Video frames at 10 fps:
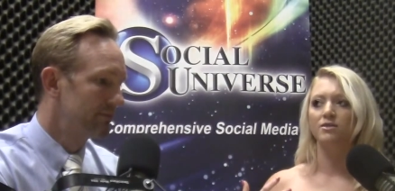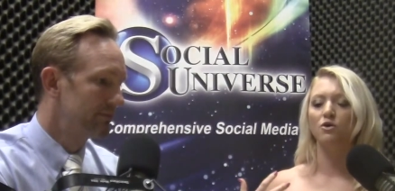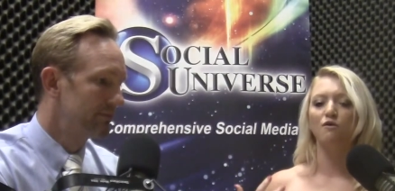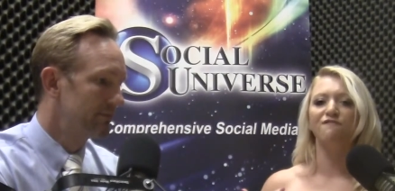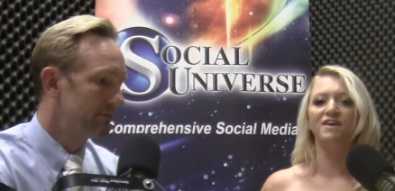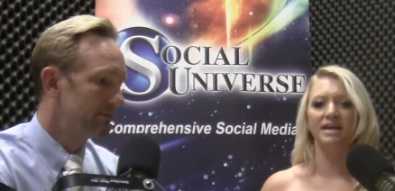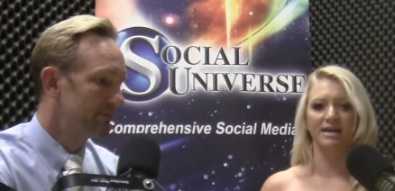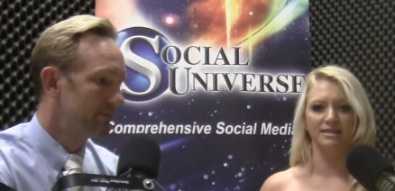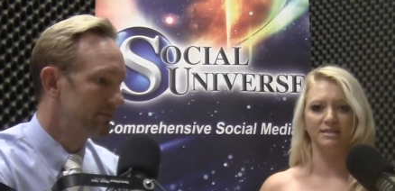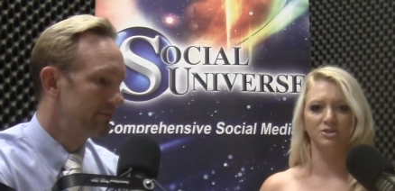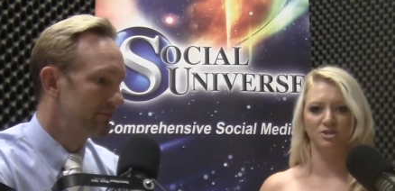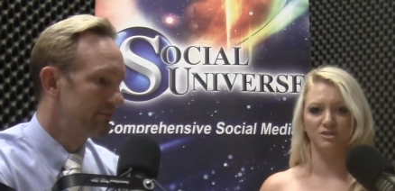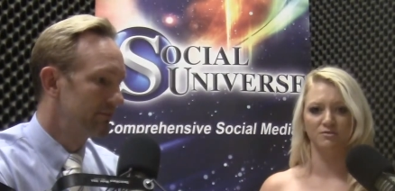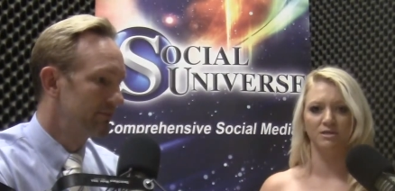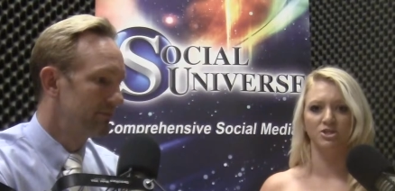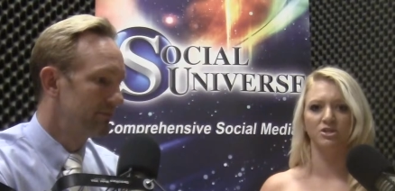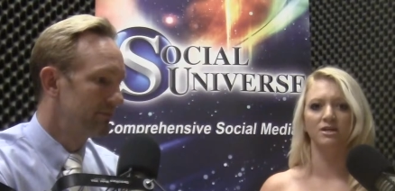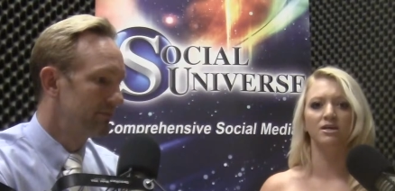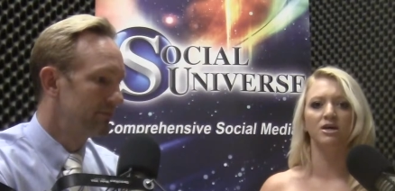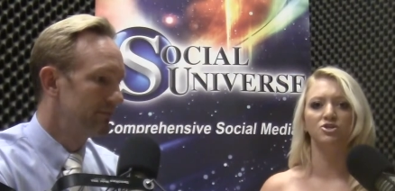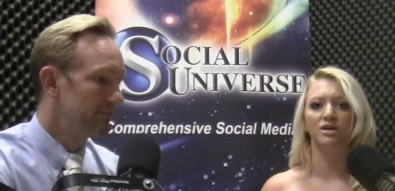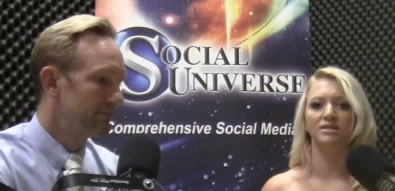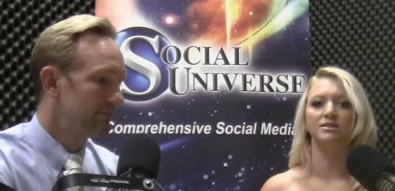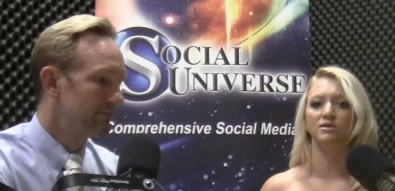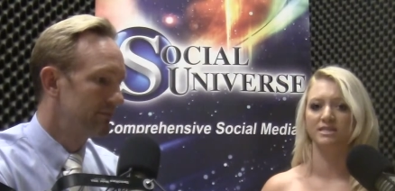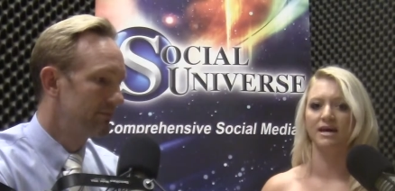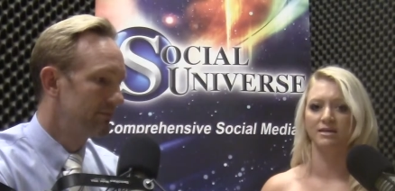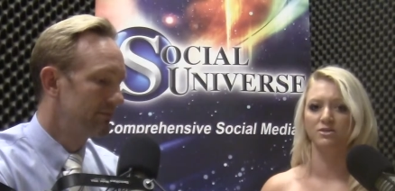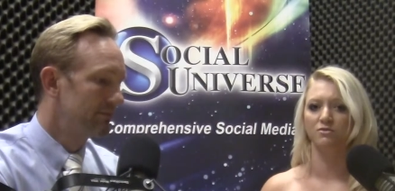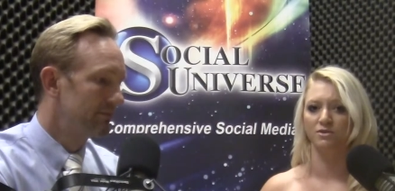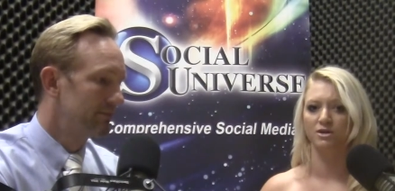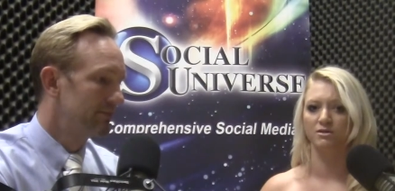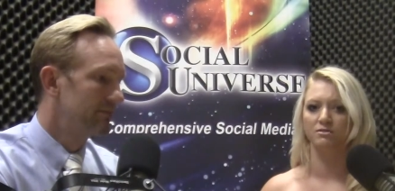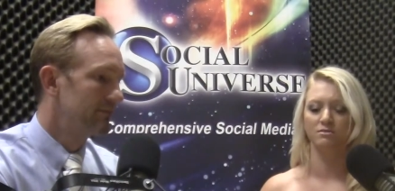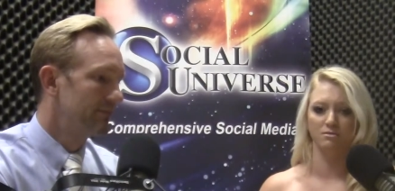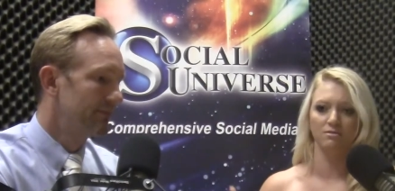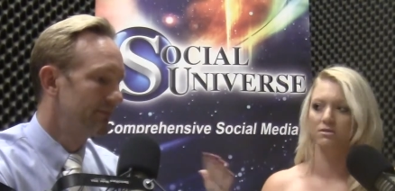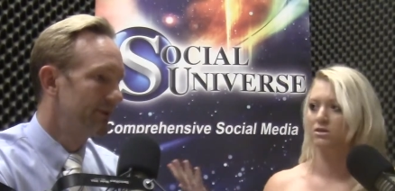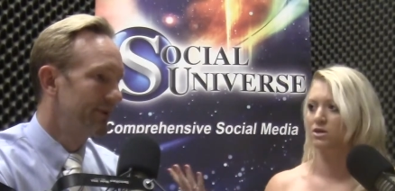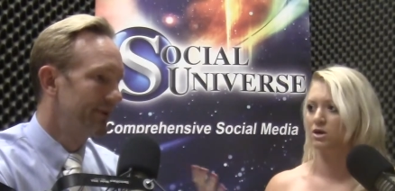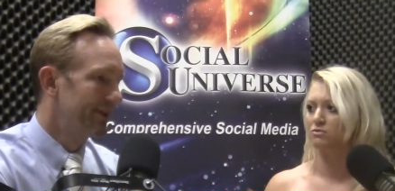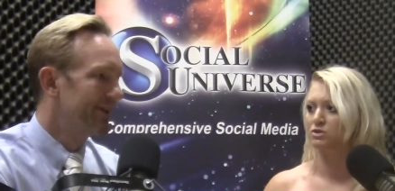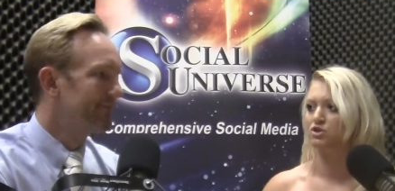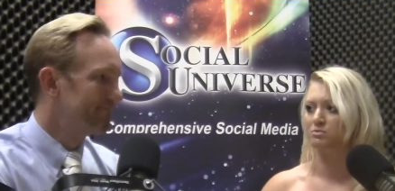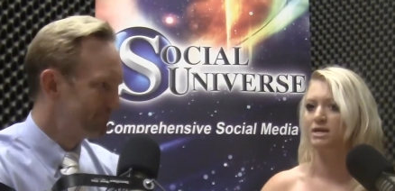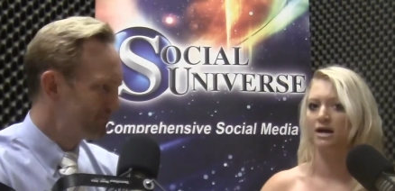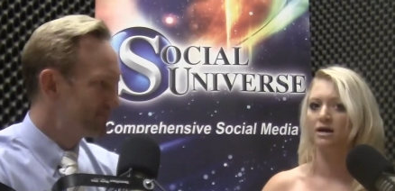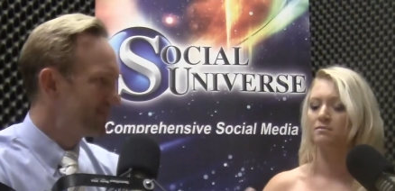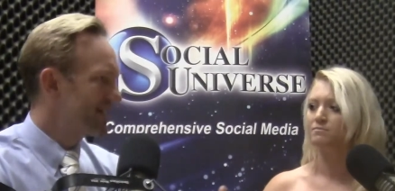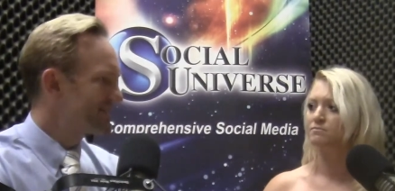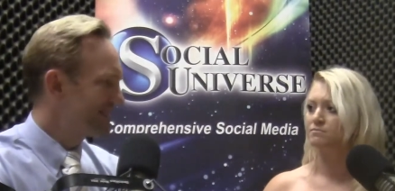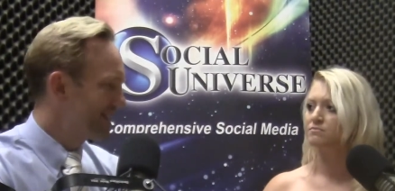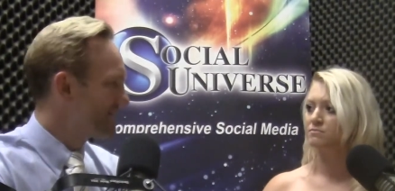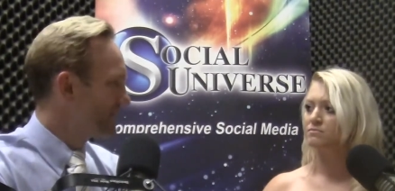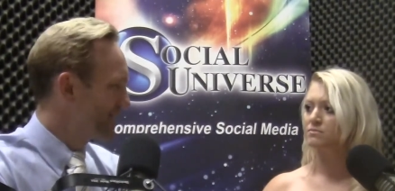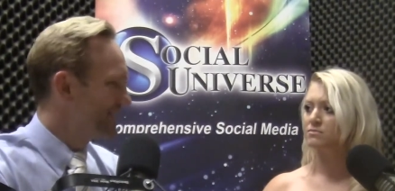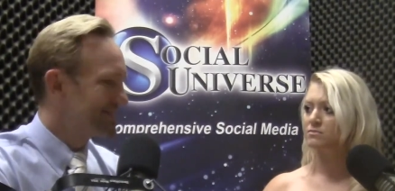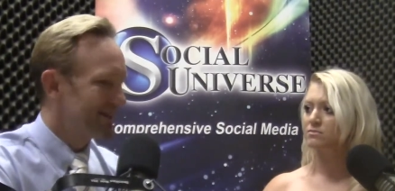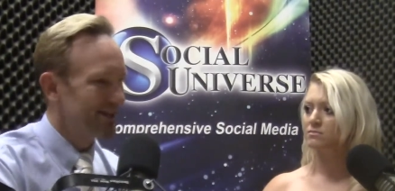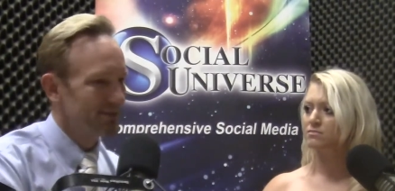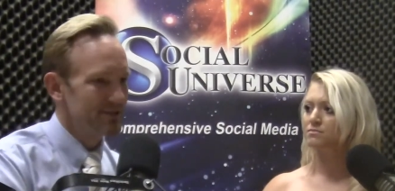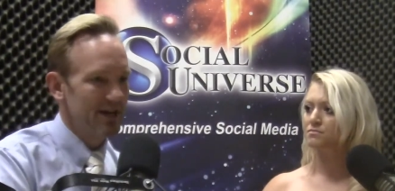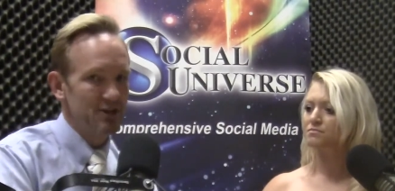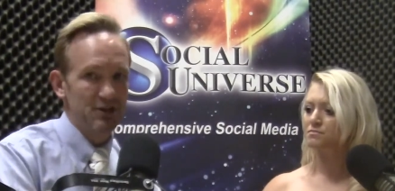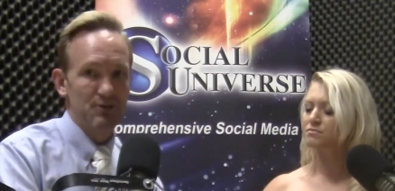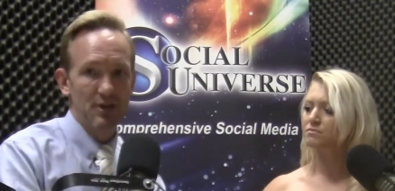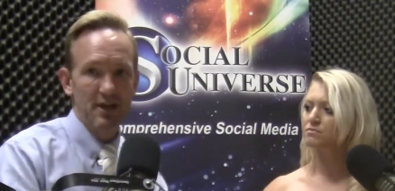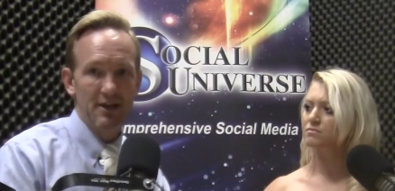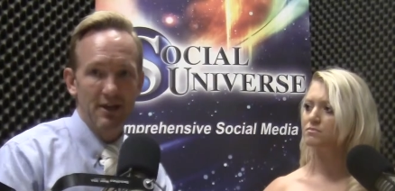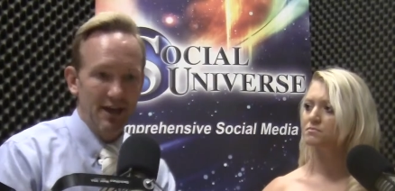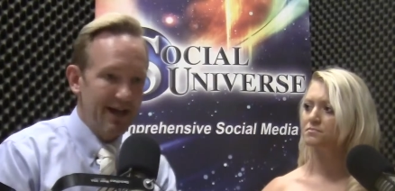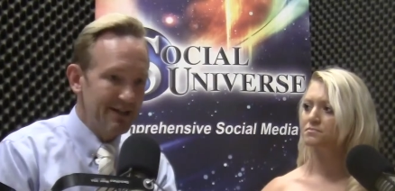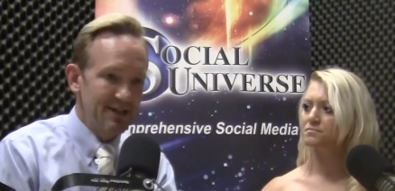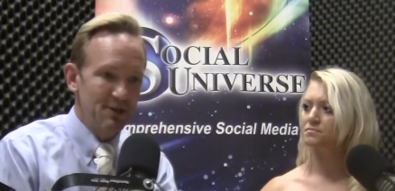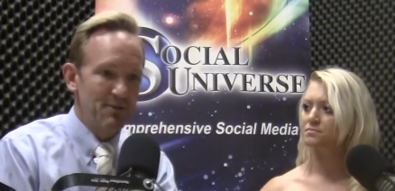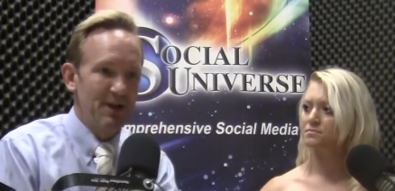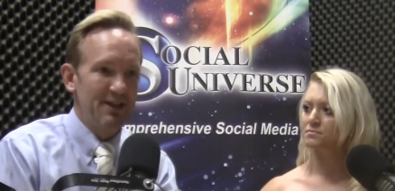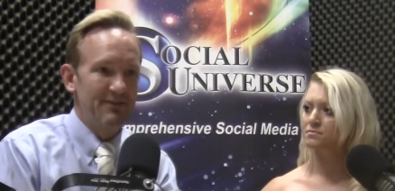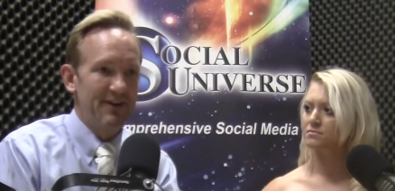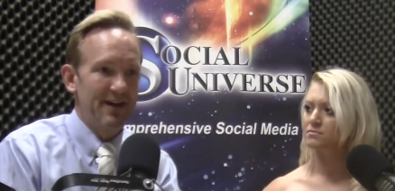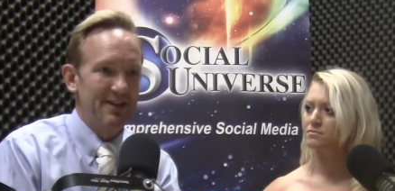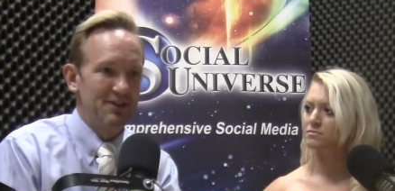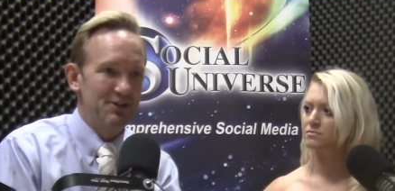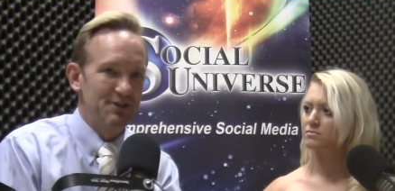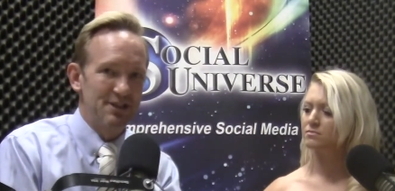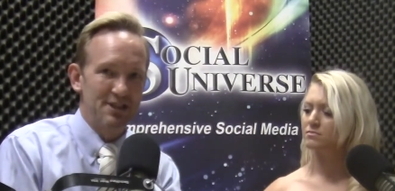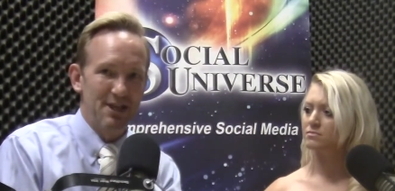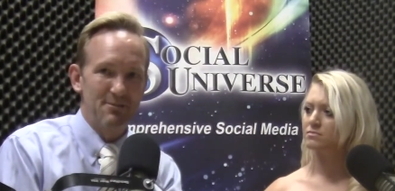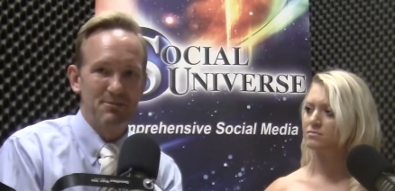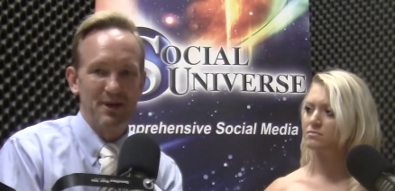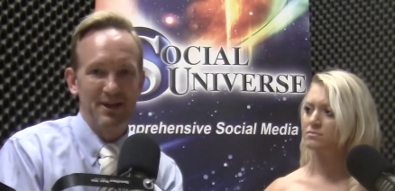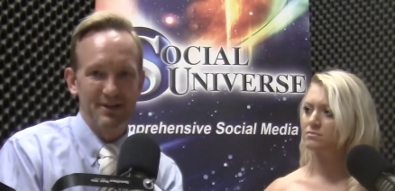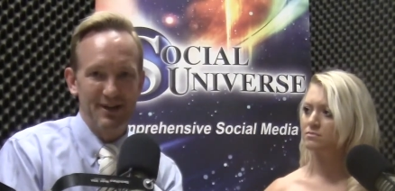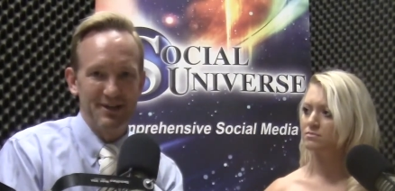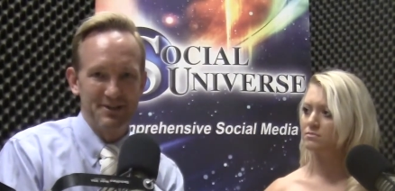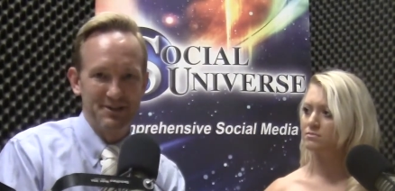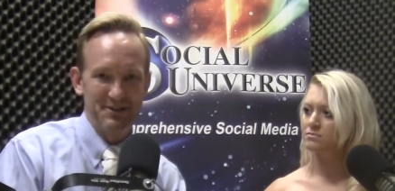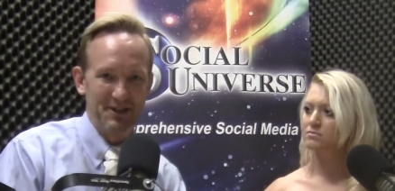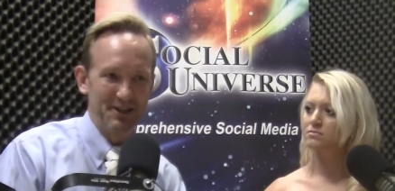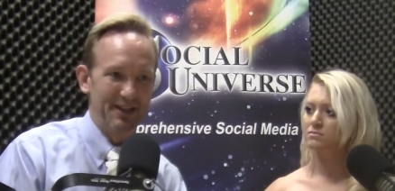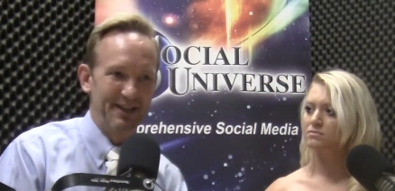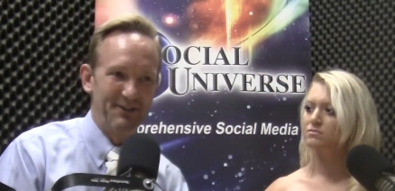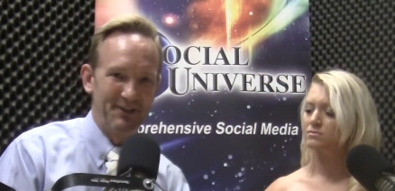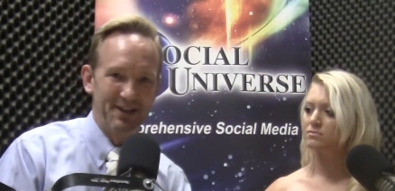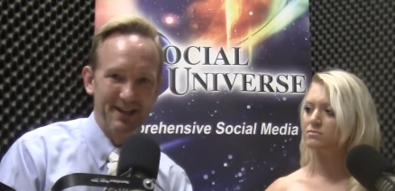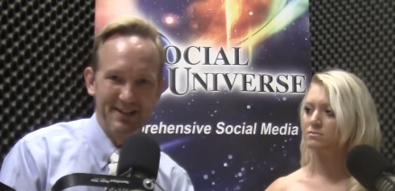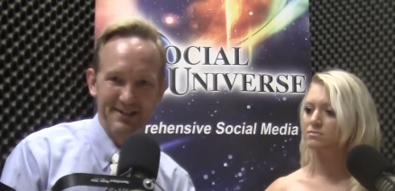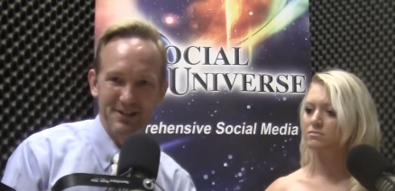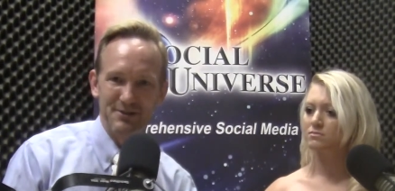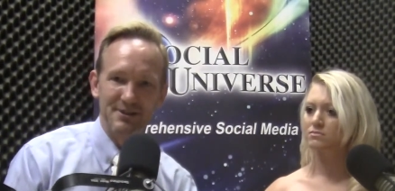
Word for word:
Speaker 1: the whole fitness and transformation and not try to sell sex over you know, social media. That's kind
Speaker 2: of what it uh, comes down to. Yeah, yeah, celebrate the fact that you're in shape, but not necessarily going into the sexual